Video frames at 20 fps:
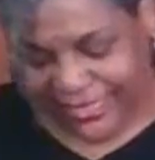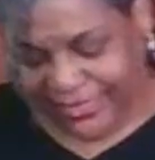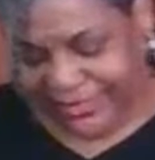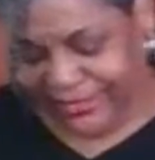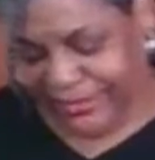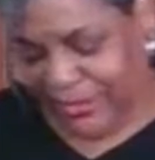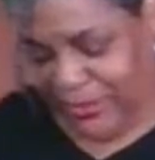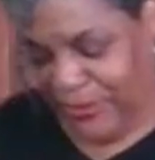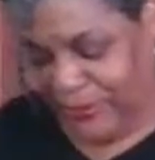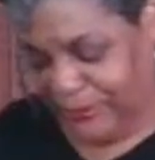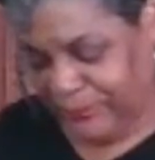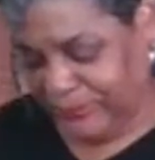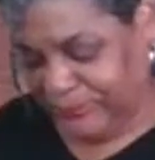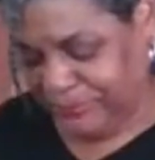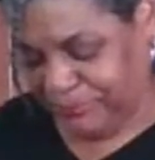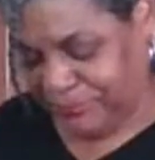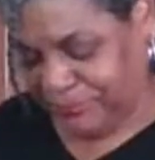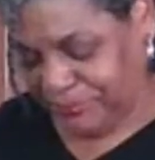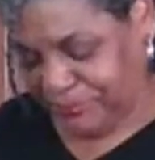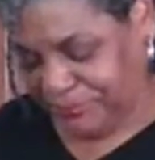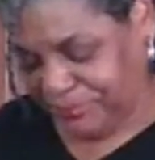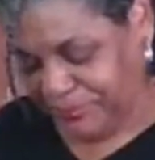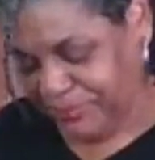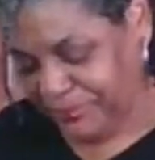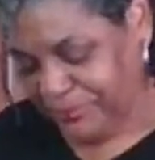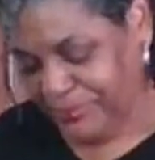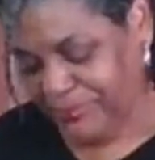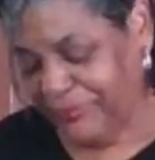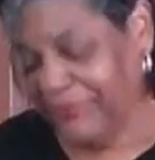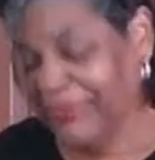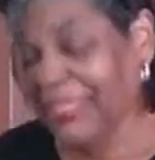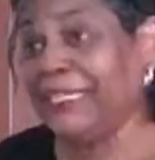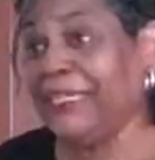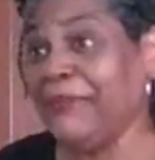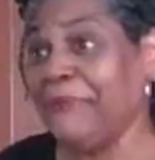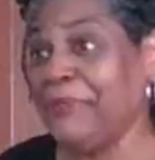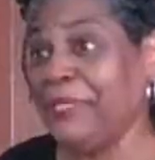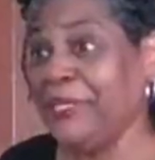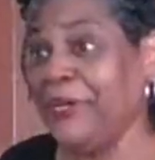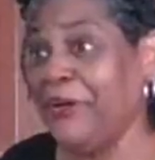So
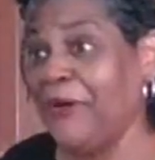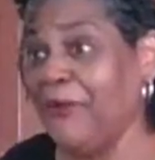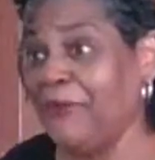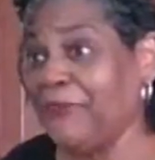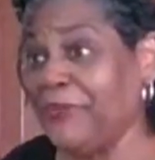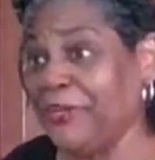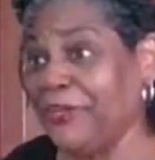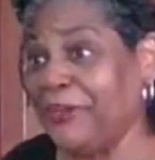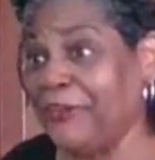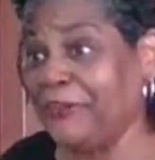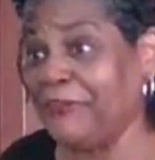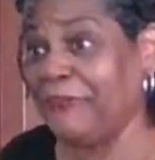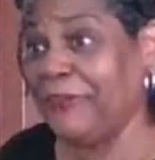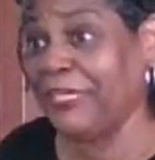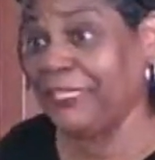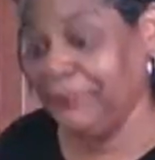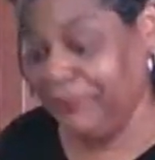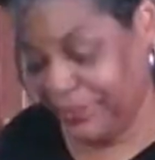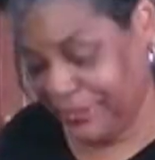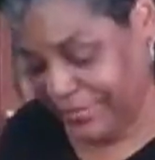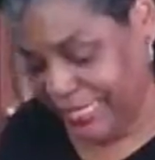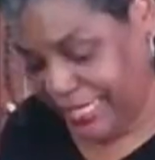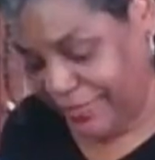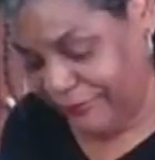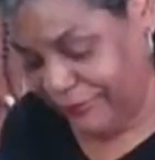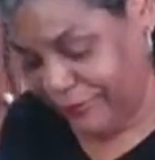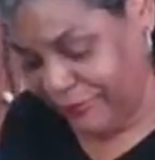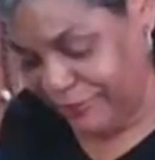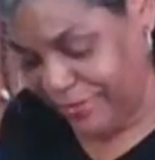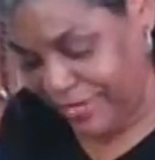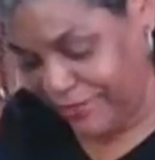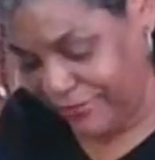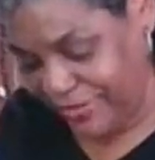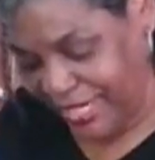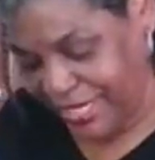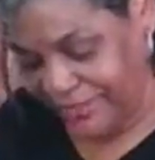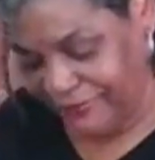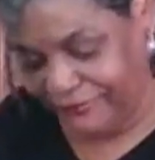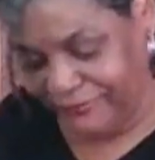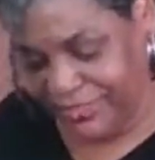let me know over here on the Facebook side if you've never
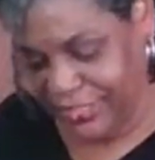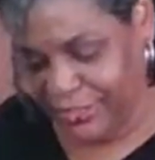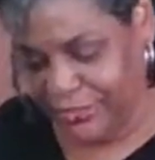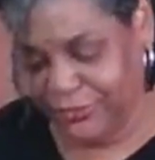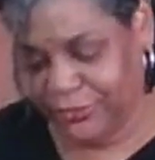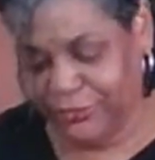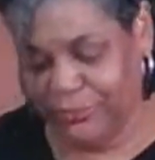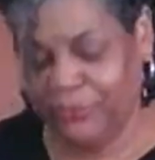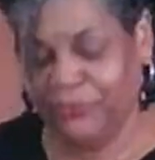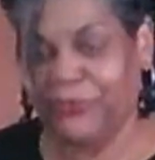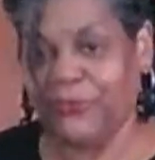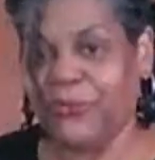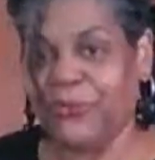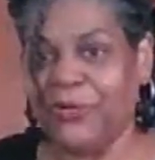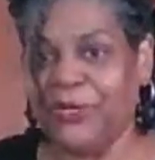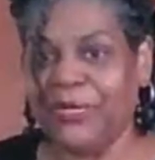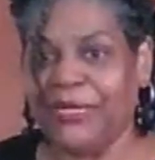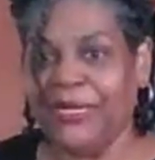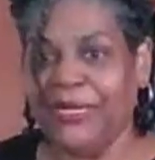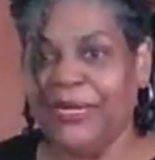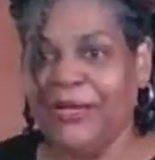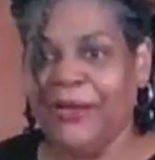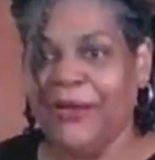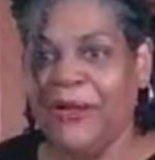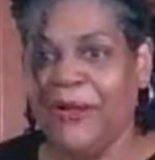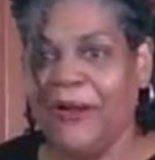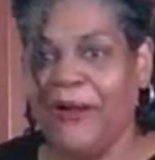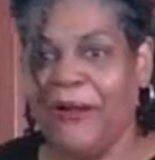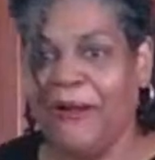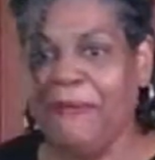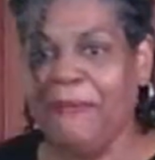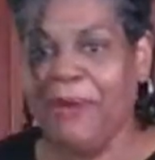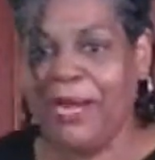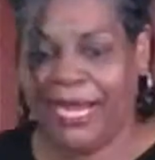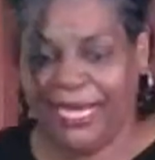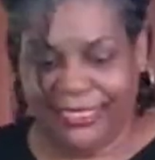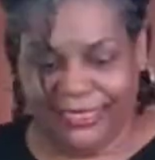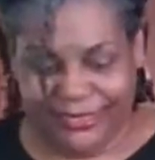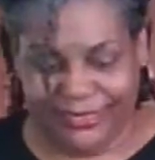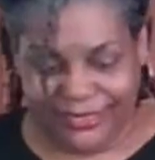had fish stew before. Oh,
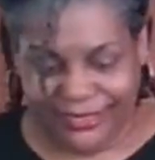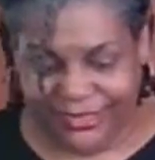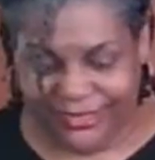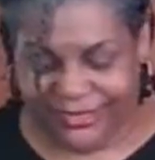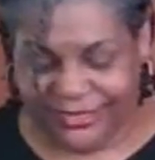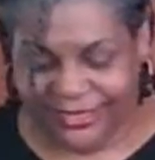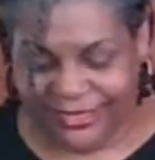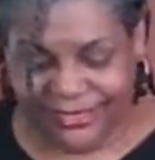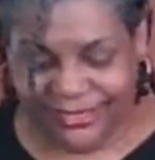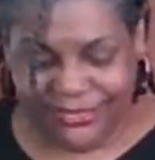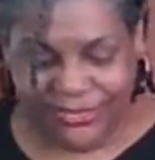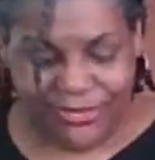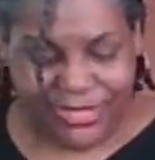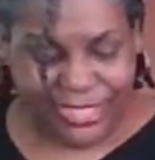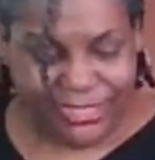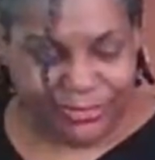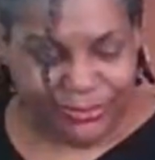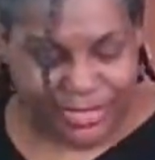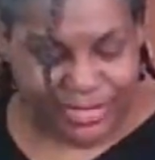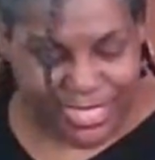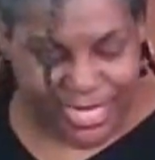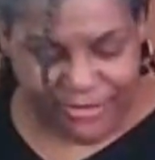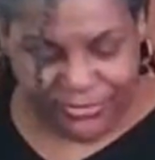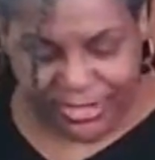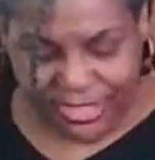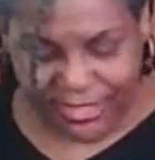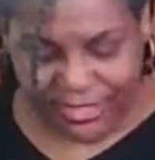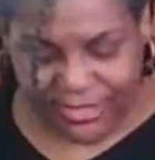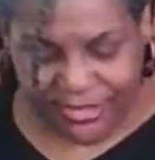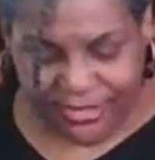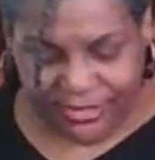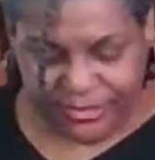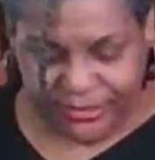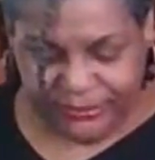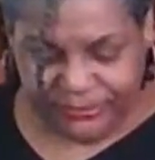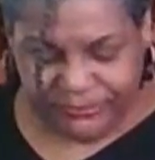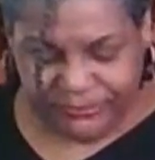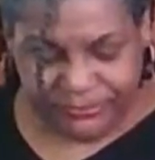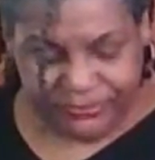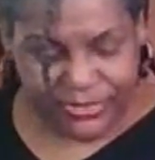my goodness. Okay, so we got that cut
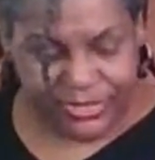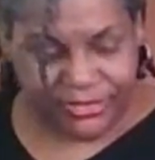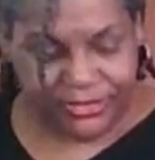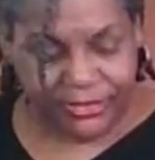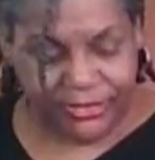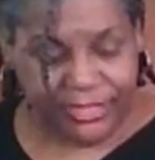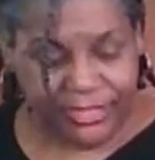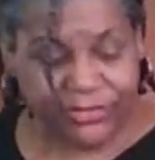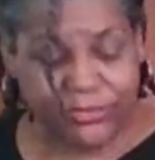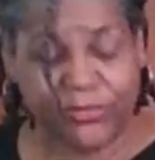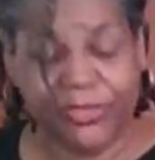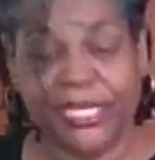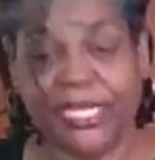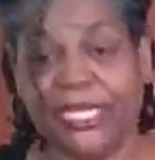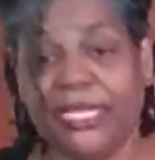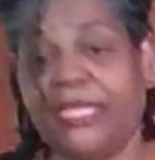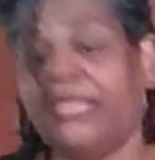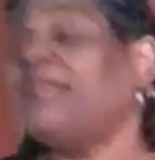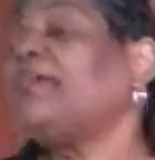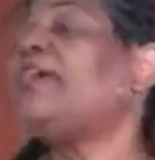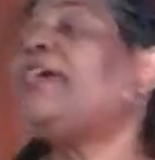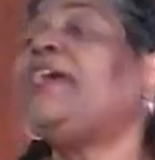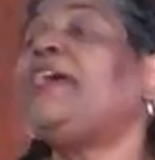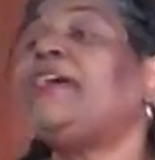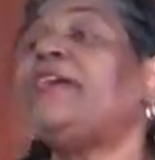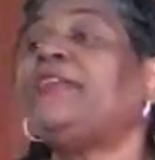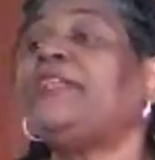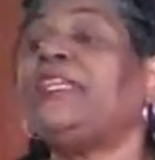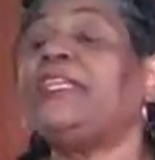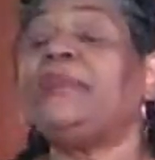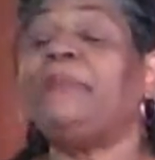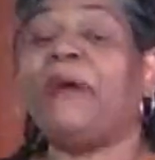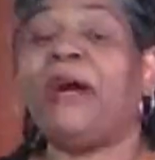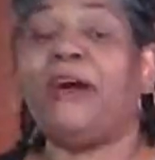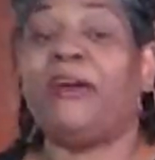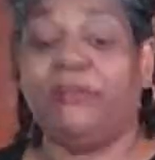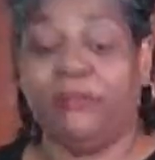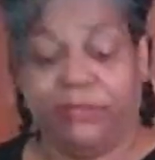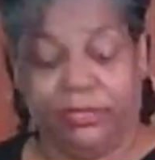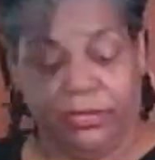up. So let's go ahead. We need
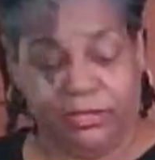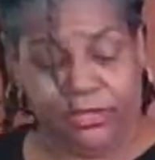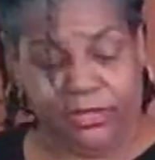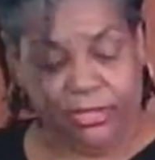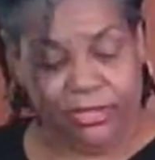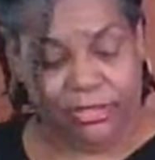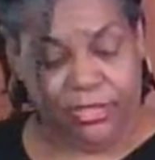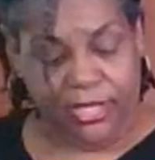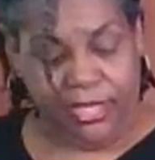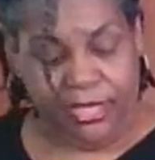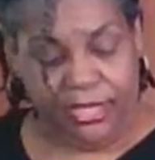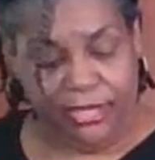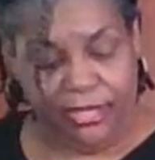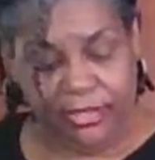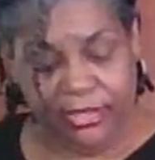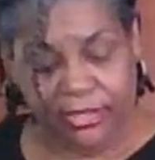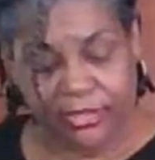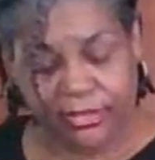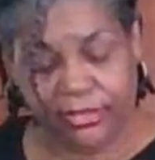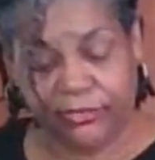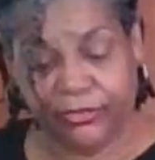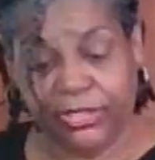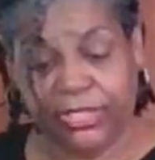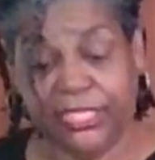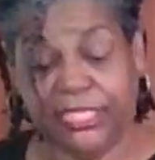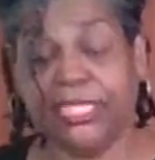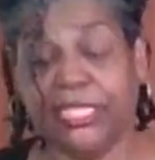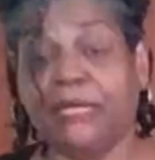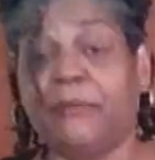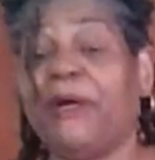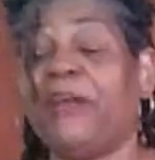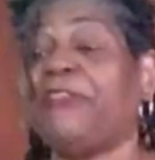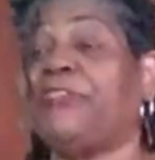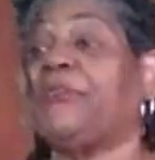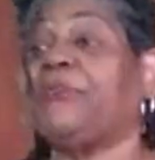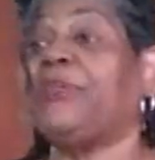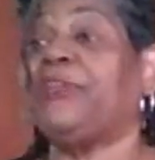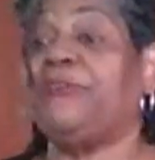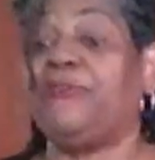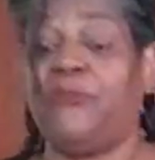about really need about
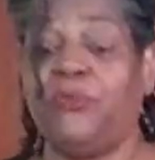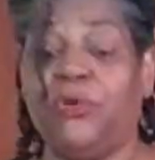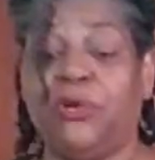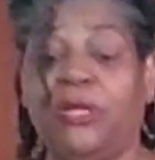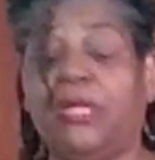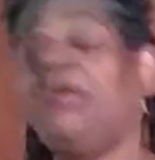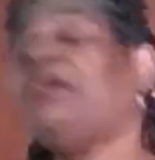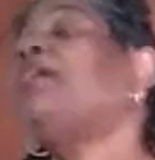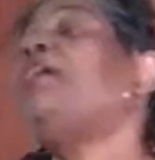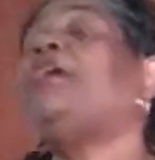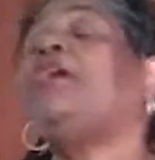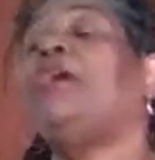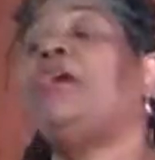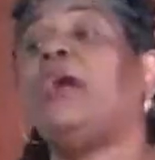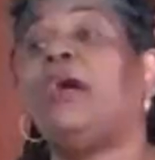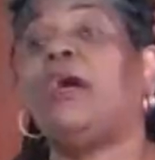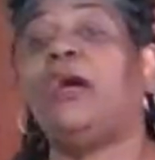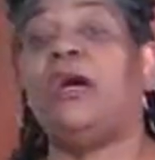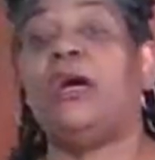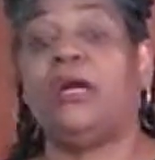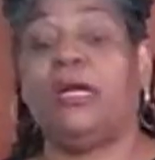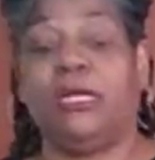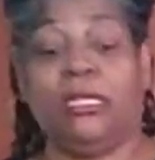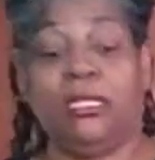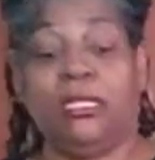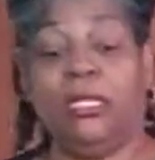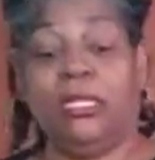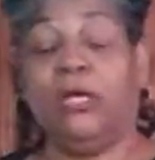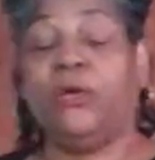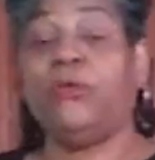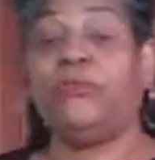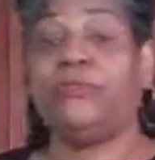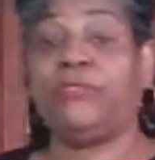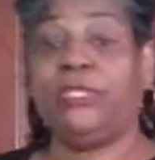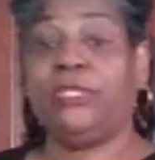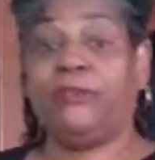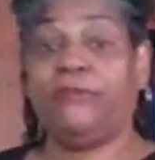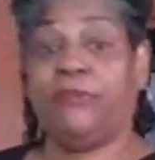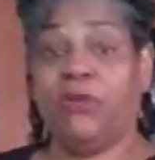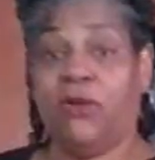three or four uh, cloves of
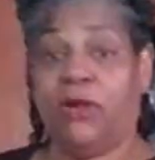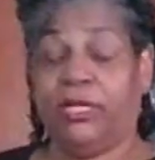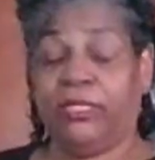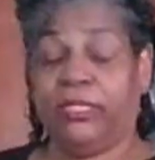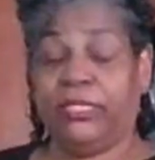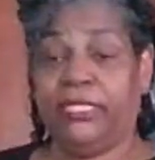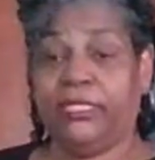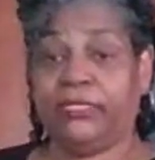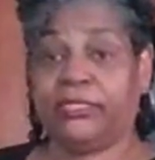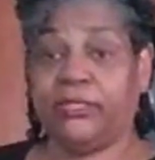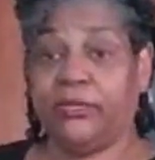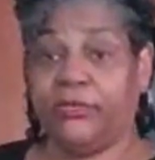garlic. So